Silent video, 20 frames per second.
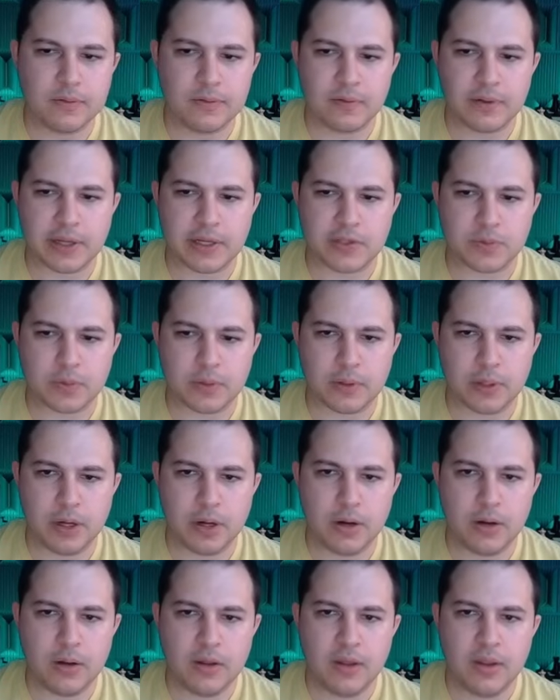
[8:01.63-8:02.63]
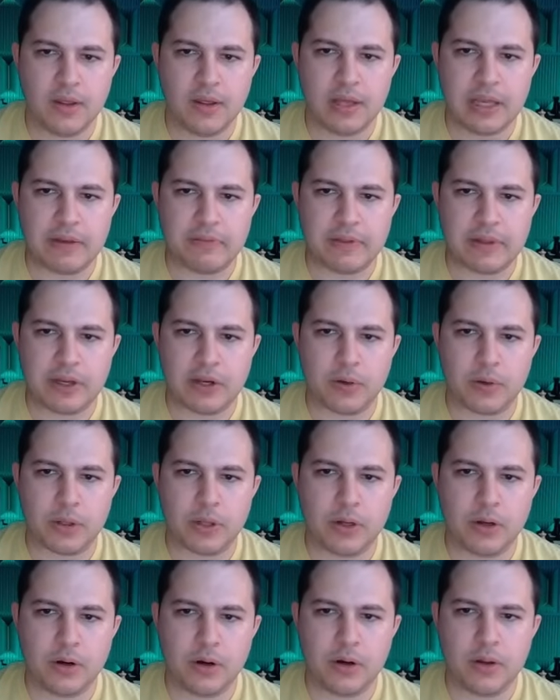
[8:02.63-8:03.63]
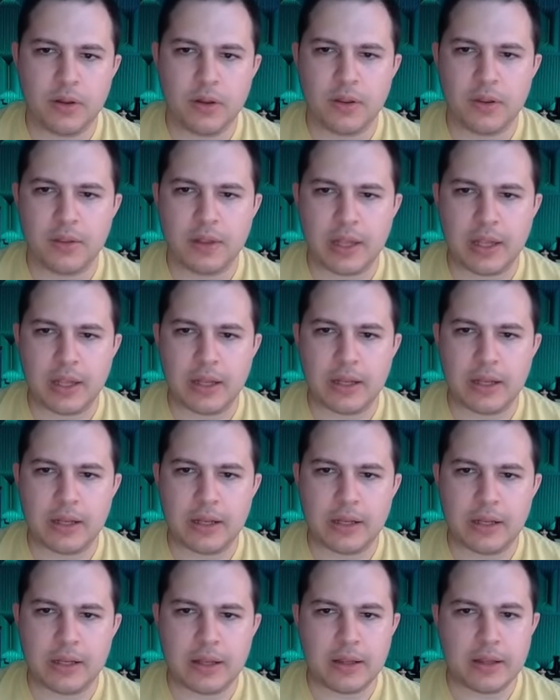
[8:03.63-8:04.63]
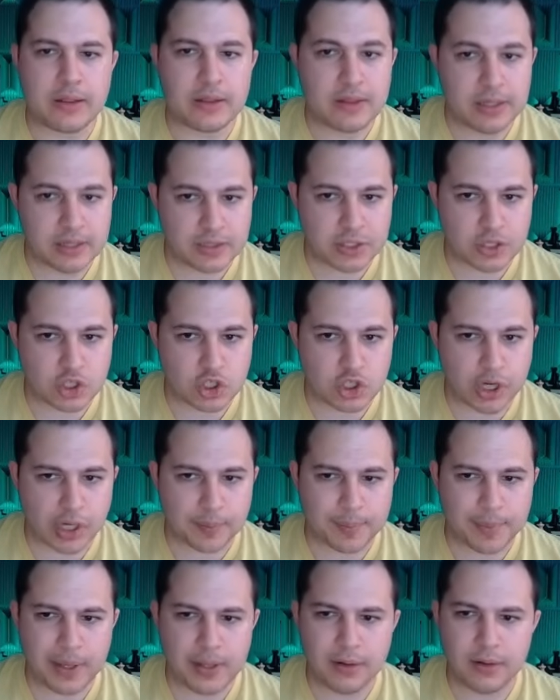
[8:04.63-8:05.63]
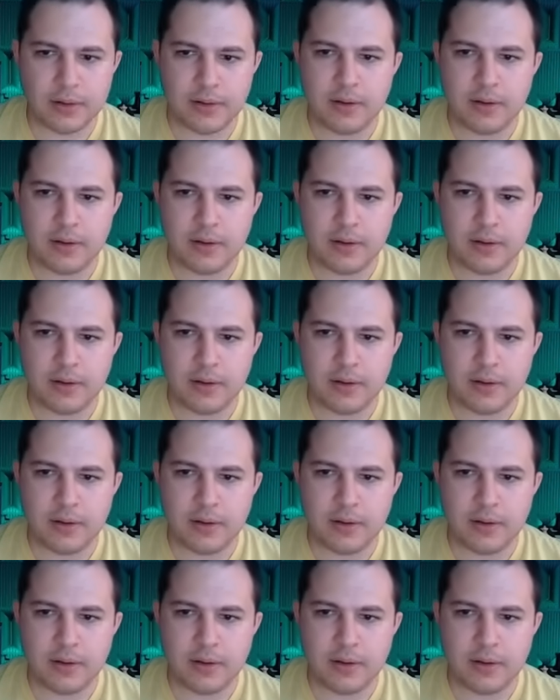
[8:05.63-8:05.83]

nice one there. If they go here, then this is checkmate.